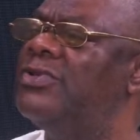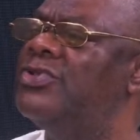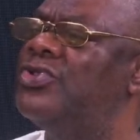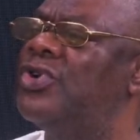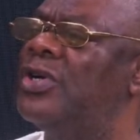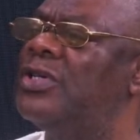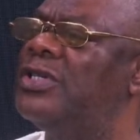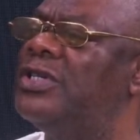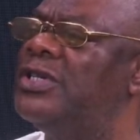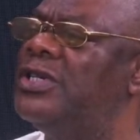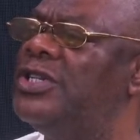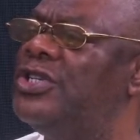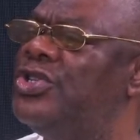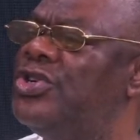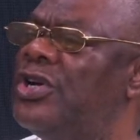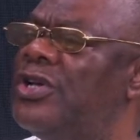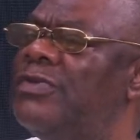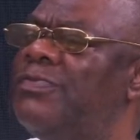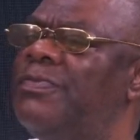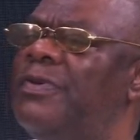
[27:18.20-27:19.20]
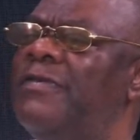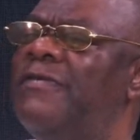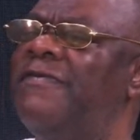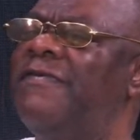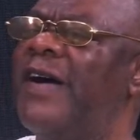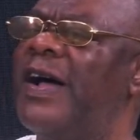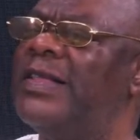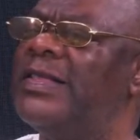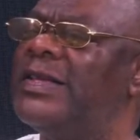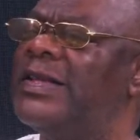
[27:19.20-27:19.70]
such regions be
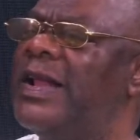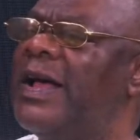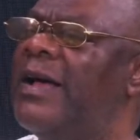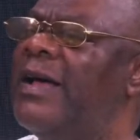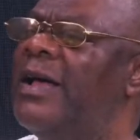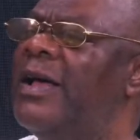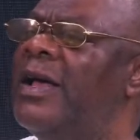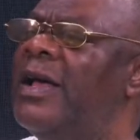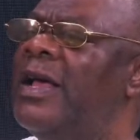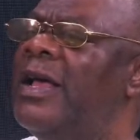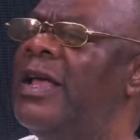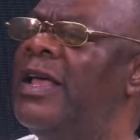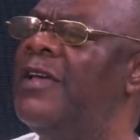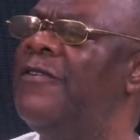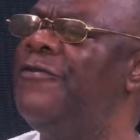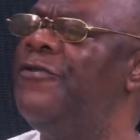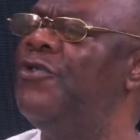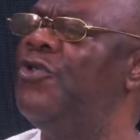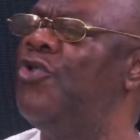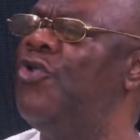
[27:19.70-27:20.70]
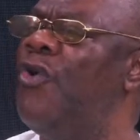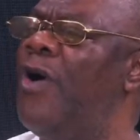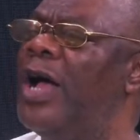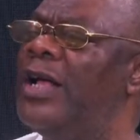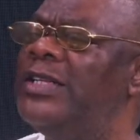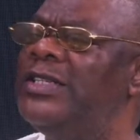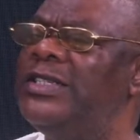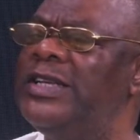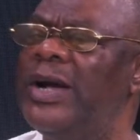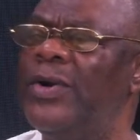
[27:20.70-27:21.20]
fighting? If you go
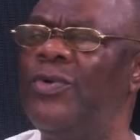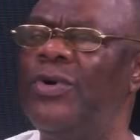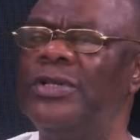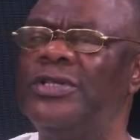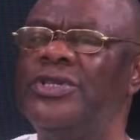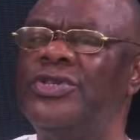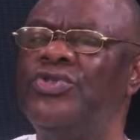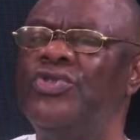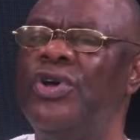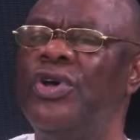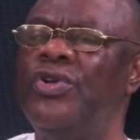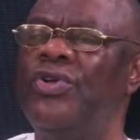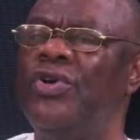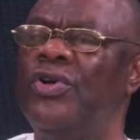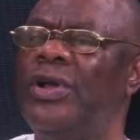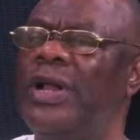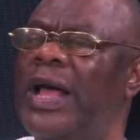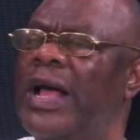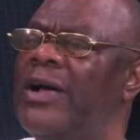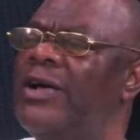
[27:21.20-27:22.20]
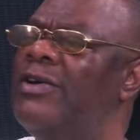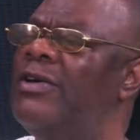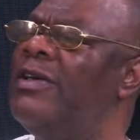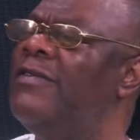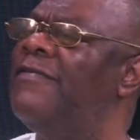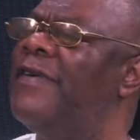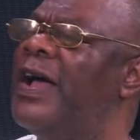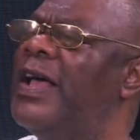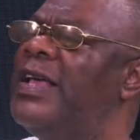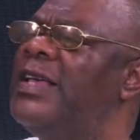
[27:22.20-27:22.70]
and check what is going on now,
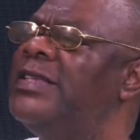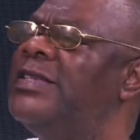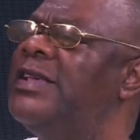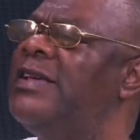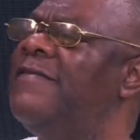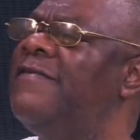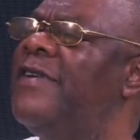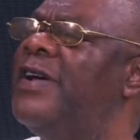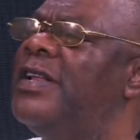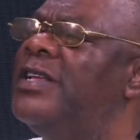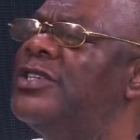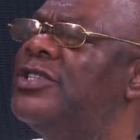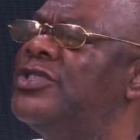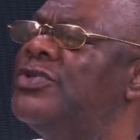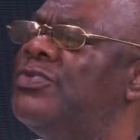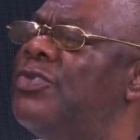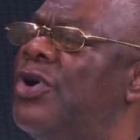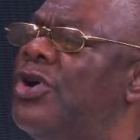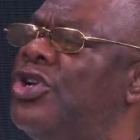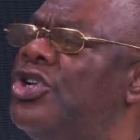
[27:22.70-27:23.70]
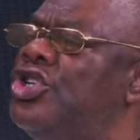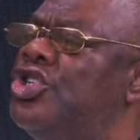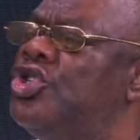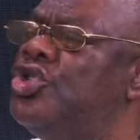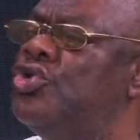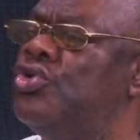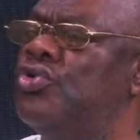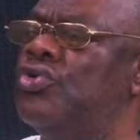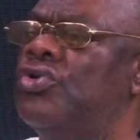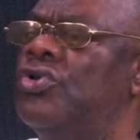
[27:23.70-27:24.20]
in fact, it's a very small
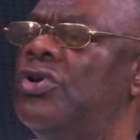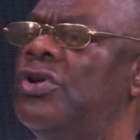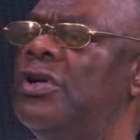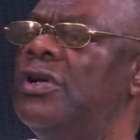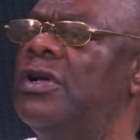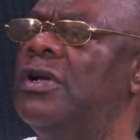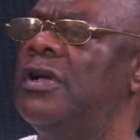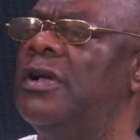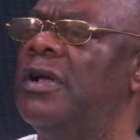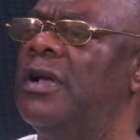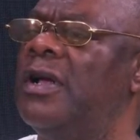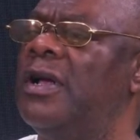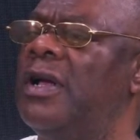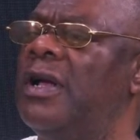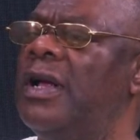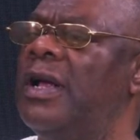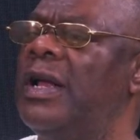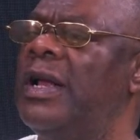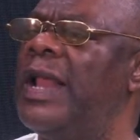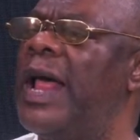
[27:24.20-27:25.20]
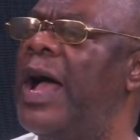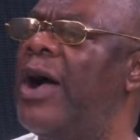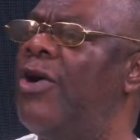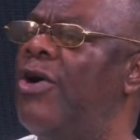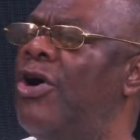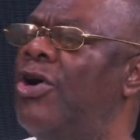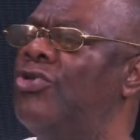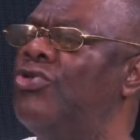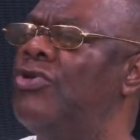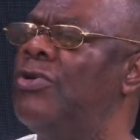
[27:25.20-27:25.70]
issue that
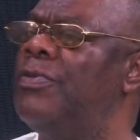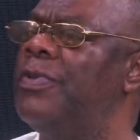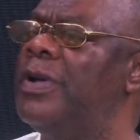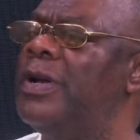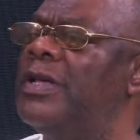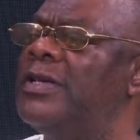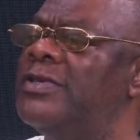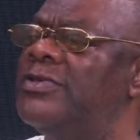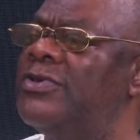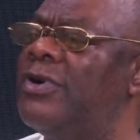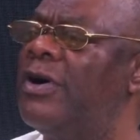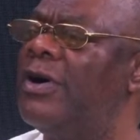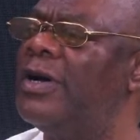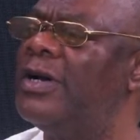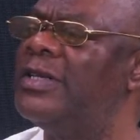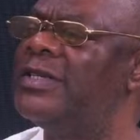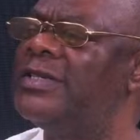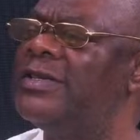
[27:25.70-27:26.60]
ought to be resolved.